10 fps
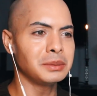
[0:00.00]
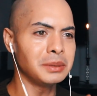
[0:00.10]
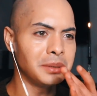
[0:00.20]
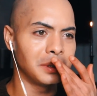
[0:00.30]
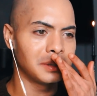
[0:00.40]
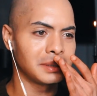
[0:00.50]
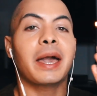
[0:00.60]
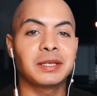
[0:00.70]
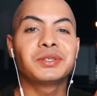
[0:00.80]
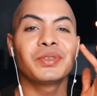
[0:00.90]
Ooh, I
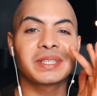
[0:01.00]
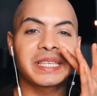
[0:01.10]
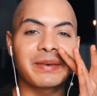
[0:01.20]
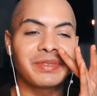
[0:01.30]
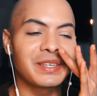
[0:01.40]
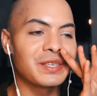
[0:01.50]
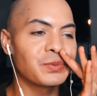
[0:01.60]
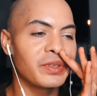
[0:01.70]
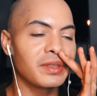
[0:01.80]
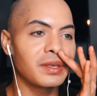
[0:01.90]
can do the same thing
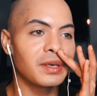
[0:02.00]
just with...